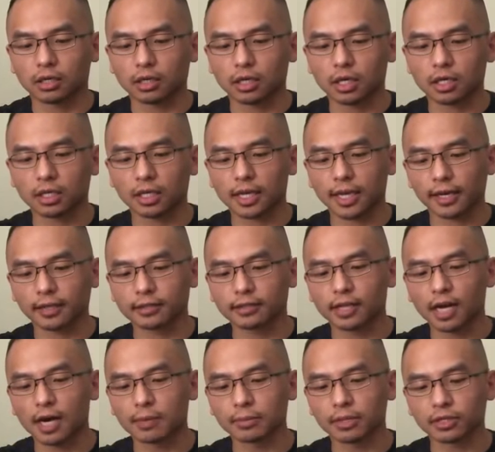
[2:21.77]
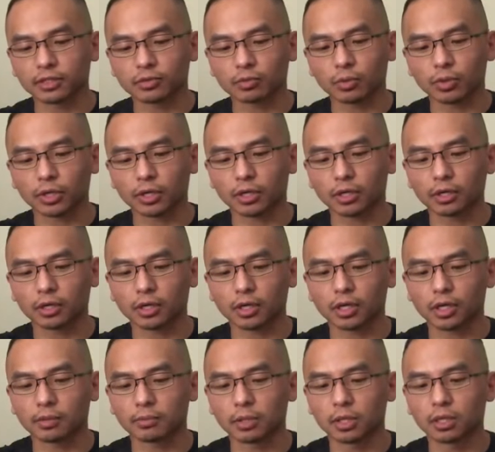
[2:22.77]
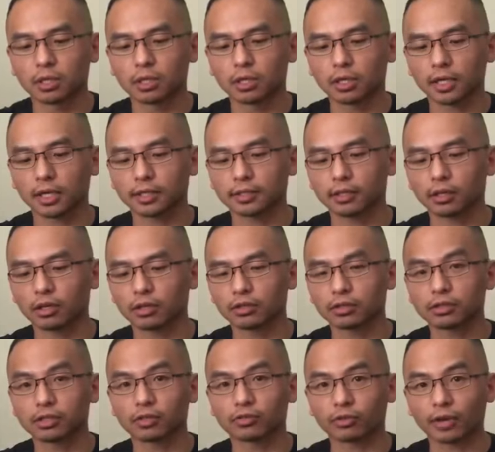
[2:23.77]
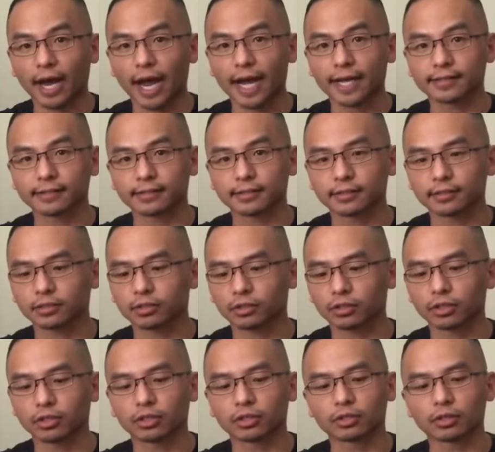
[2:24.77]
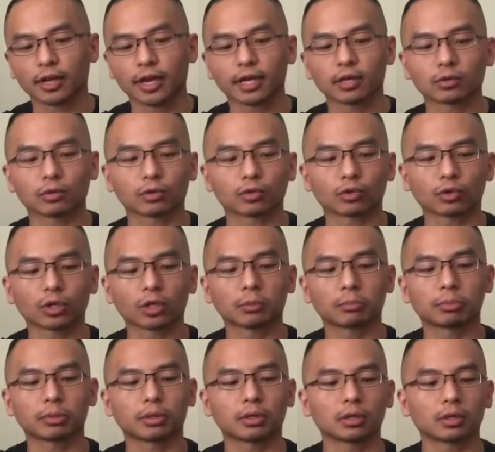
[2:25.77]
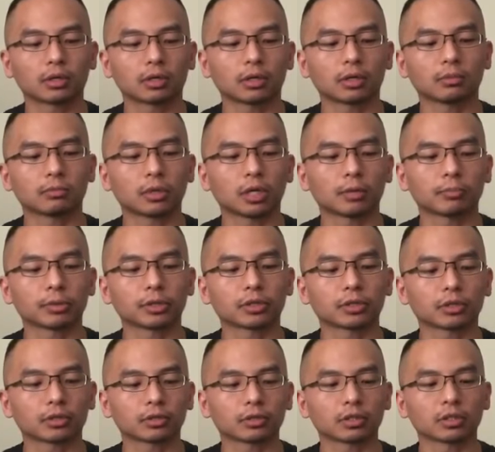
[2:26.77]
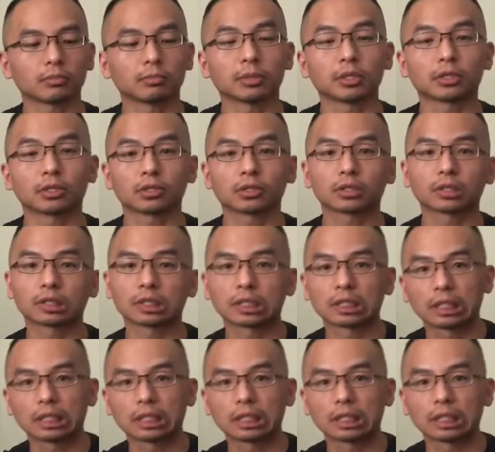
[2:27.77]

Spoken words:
unlike the Dominic's where all the silver accents are here in the handle grip, up here in the emitter,